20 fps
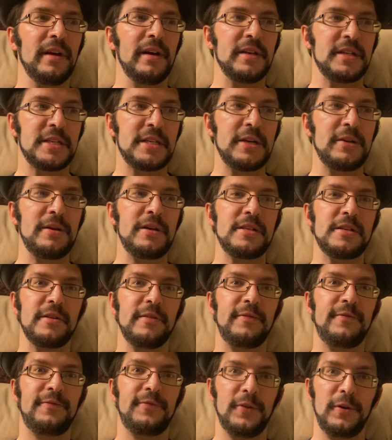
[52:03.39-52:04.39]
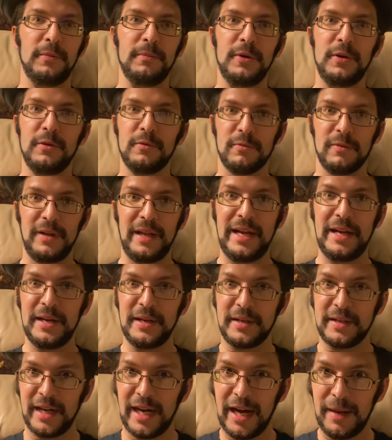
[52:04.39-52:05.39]
series of full moon
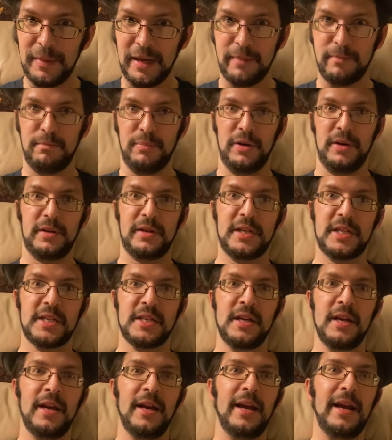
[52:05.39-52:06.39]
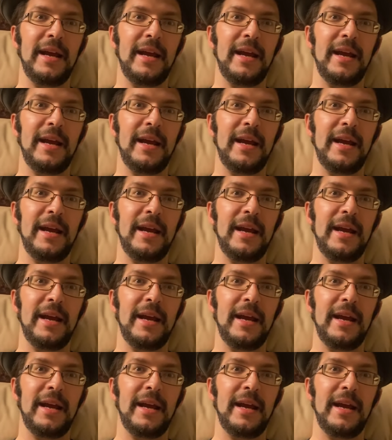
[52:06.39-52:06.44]
related comic books.